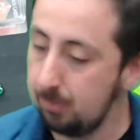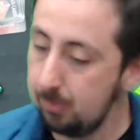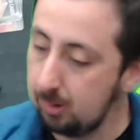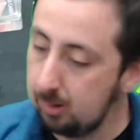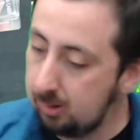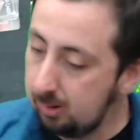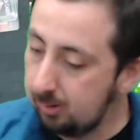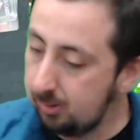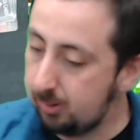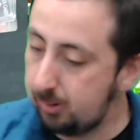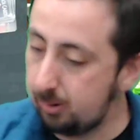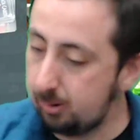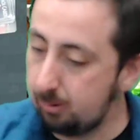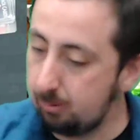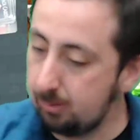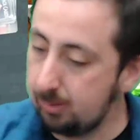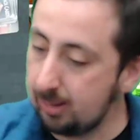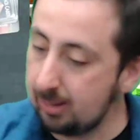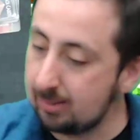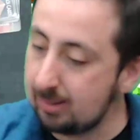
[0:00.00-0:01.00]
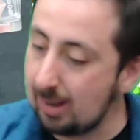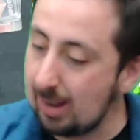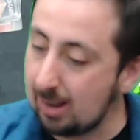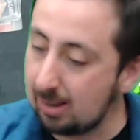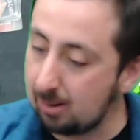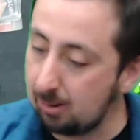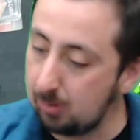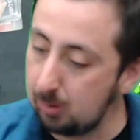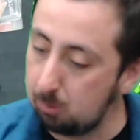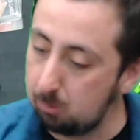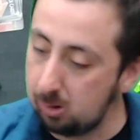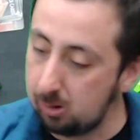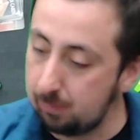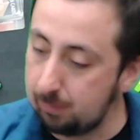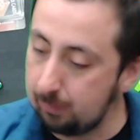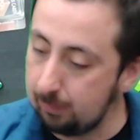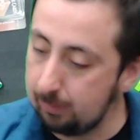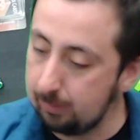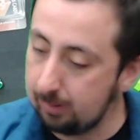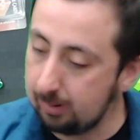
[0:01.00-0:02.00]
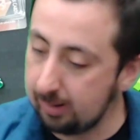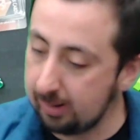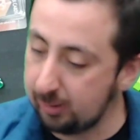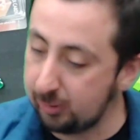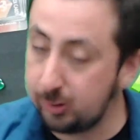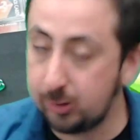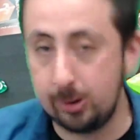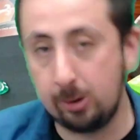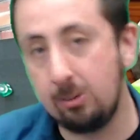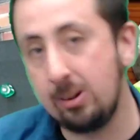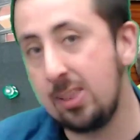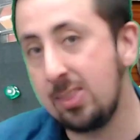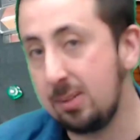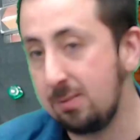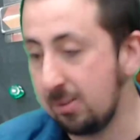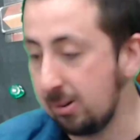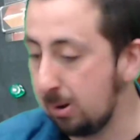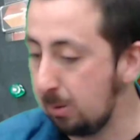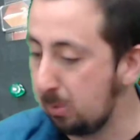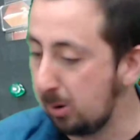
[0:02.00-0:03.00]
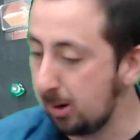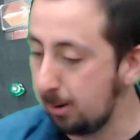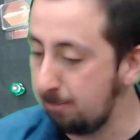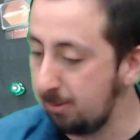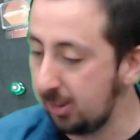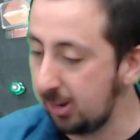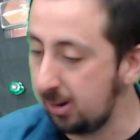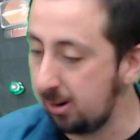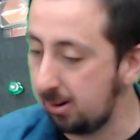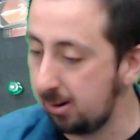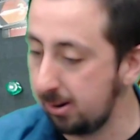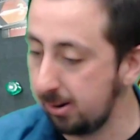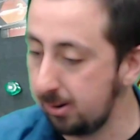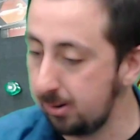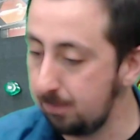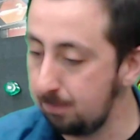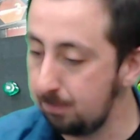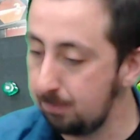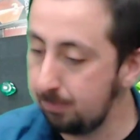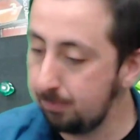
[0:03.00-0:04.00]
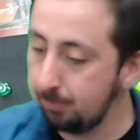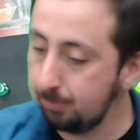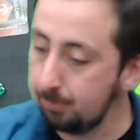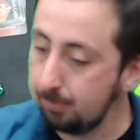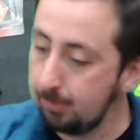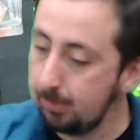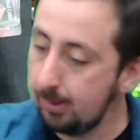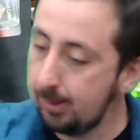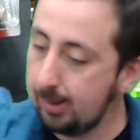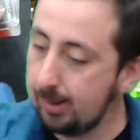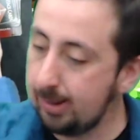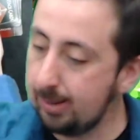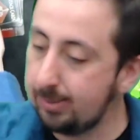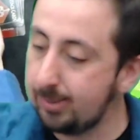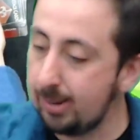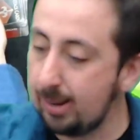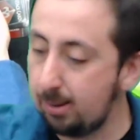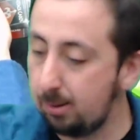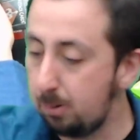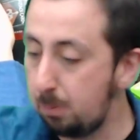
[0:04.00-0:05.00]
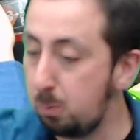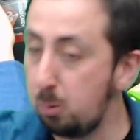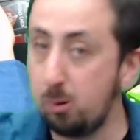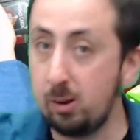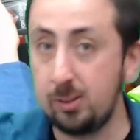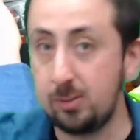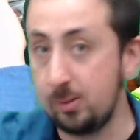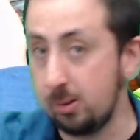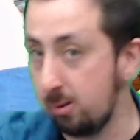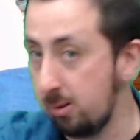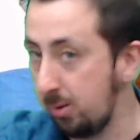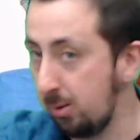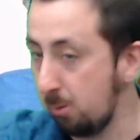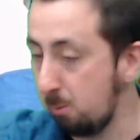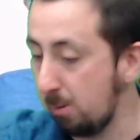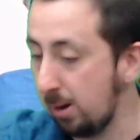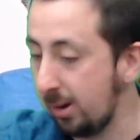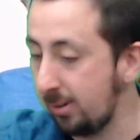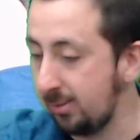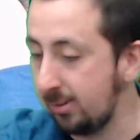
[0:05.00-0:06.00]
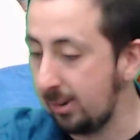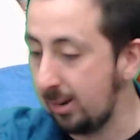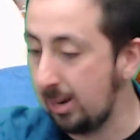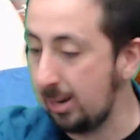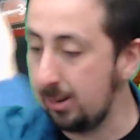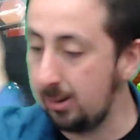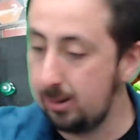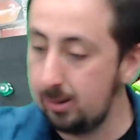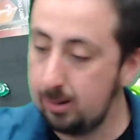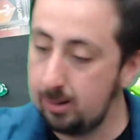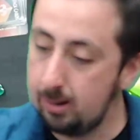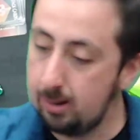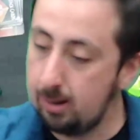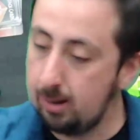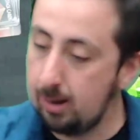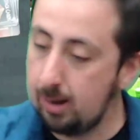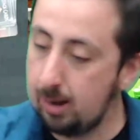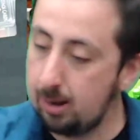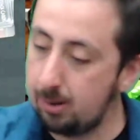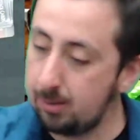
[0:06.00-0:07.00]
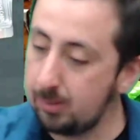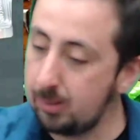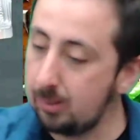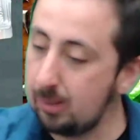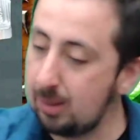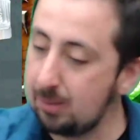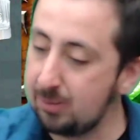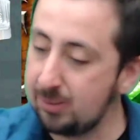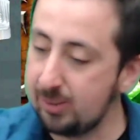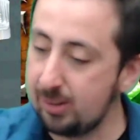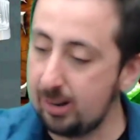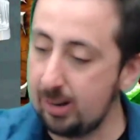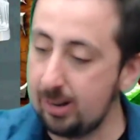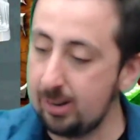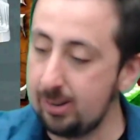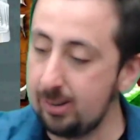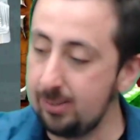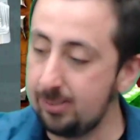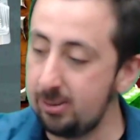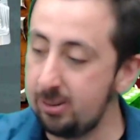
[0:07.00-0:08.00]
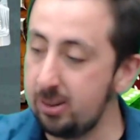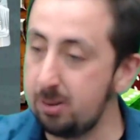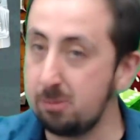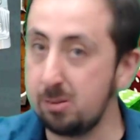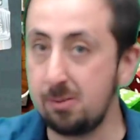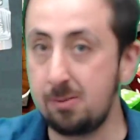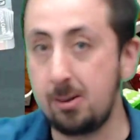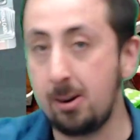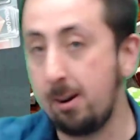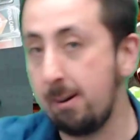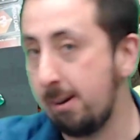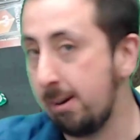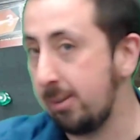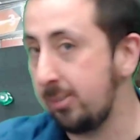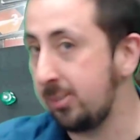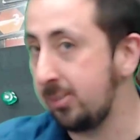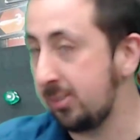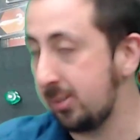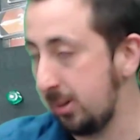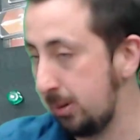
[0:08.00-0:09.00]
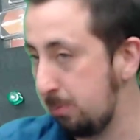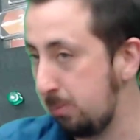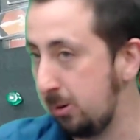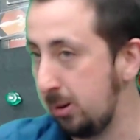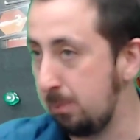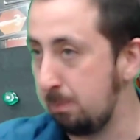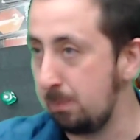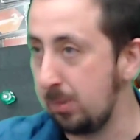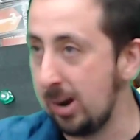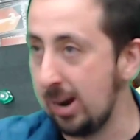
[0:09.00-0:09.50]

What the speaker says: So the attack on the Wolf is shown at the very bottom of the card. Its health points are on the right side, and on the left side is the number of cards it's going to put back